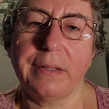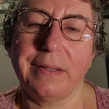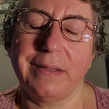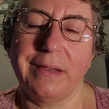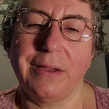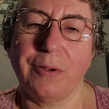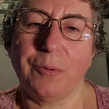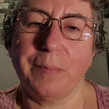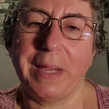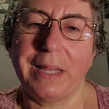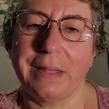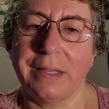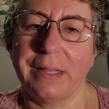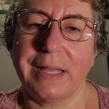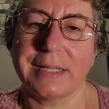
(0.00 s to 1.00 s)
you know,
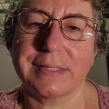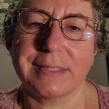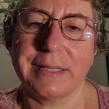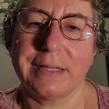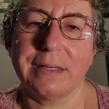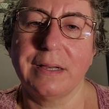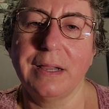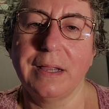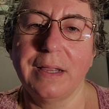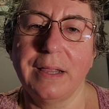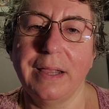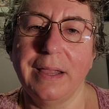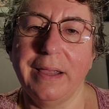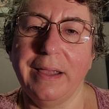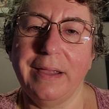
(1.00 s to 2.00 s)
mainly that's it.
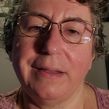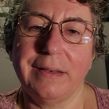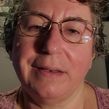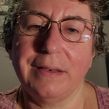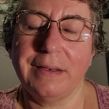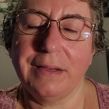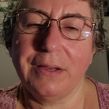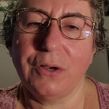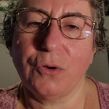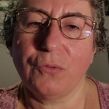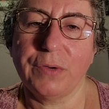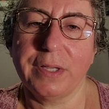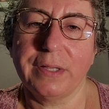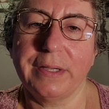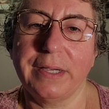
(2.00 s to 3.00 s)
And, you know,
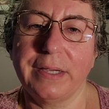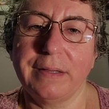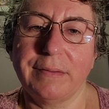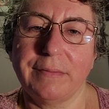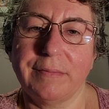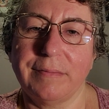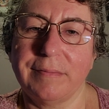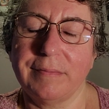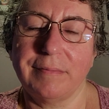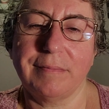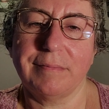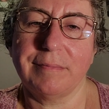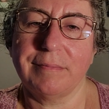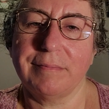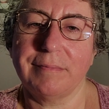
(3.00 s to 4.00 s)
really
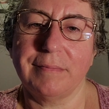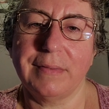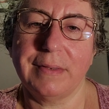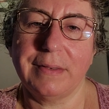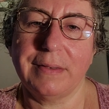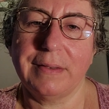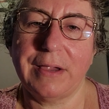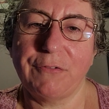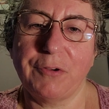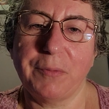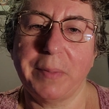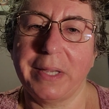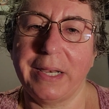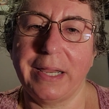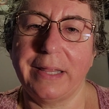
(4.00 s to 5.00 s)

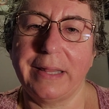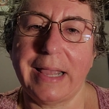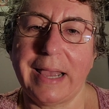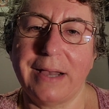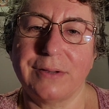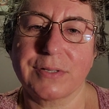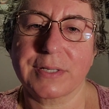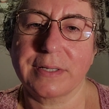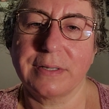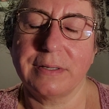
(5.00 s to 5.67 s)
everybody in the house